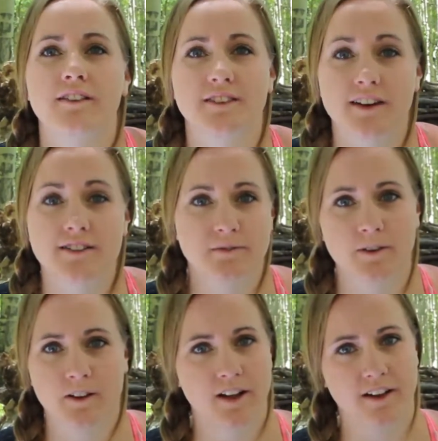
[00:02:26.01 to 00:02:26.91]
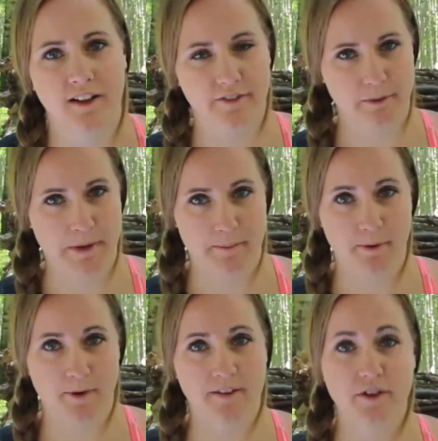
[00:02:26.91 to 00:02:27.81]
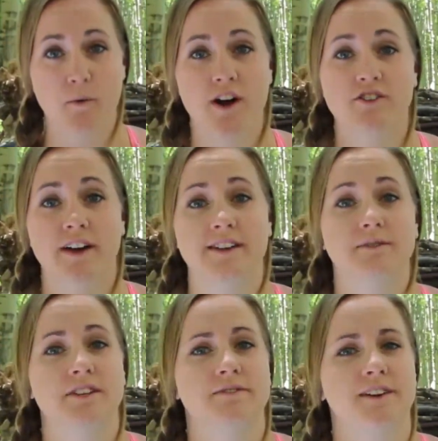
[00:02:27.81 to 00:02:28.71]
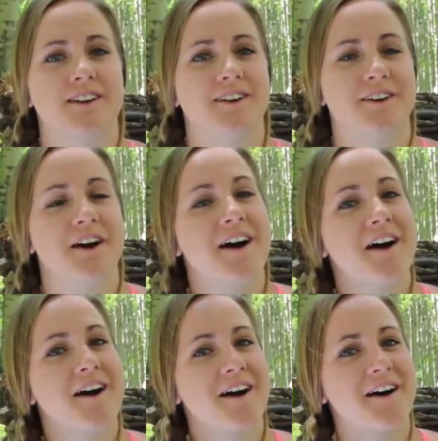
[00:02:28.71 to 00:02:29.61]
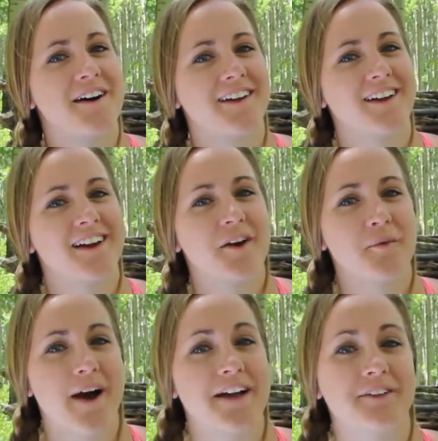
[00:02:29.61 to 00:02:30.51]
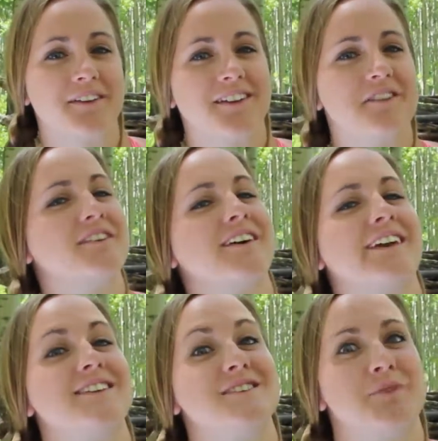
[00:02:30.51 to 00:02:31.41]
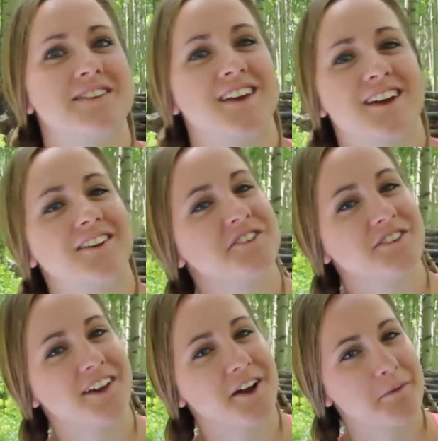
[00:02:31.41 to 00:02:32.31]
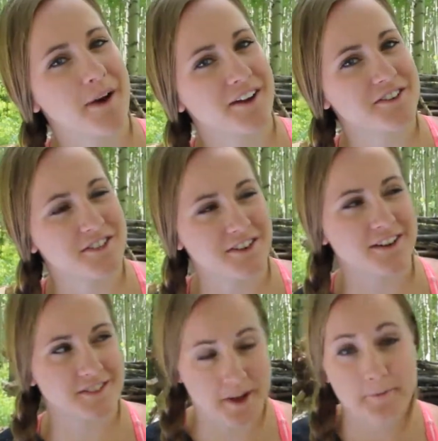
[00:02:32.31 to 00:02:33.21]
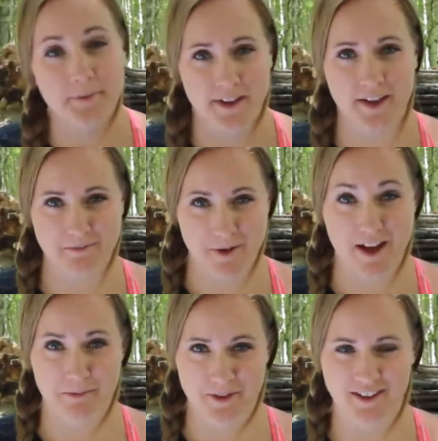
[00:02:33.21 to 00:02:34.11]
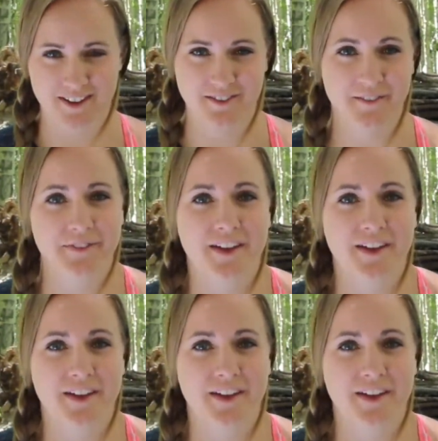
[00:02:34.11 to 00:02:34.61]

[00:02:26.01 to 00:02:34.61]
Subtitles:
does feel a lot of love for people. If you watched last week's video on why Luna Lovegood is the best character in the Harry Potter series, in my opinion,